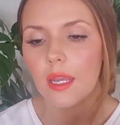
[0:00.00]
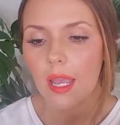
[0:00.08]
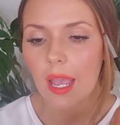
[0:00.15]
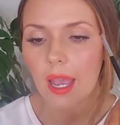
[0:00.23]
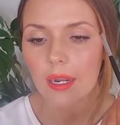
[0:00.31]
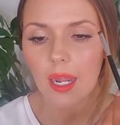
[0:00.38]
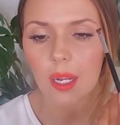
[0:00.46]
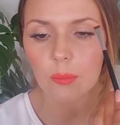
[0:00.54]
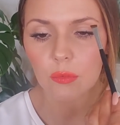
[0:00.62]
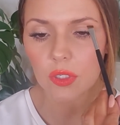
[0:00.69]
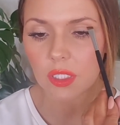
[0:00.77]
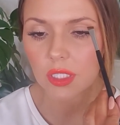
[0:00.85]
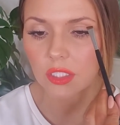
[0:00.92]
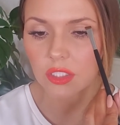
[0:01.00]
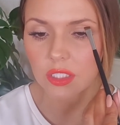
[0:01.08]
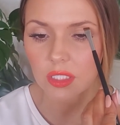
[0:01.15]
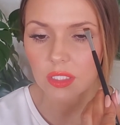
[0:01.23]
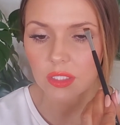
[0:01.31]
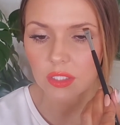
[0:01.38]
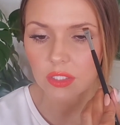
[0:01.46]
And I'm really just
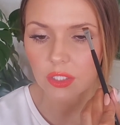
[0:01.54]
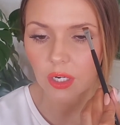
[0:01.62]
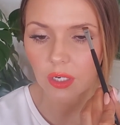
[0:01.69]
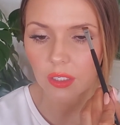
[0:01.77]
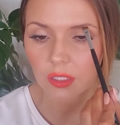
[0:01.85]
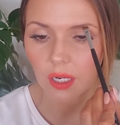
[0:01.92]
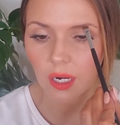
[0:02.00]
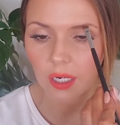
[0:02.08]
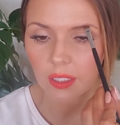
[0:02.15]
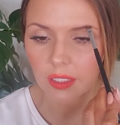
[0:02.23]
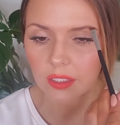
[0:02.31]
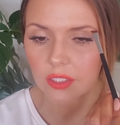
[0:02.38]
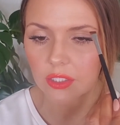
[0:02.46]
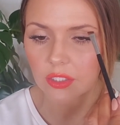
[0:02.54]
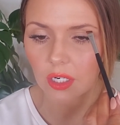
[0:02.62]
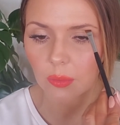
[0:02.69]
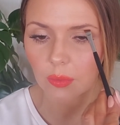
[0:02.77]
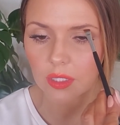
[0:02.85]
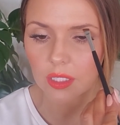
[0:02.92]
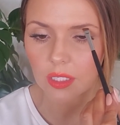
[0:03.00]
going to start, I like to start with the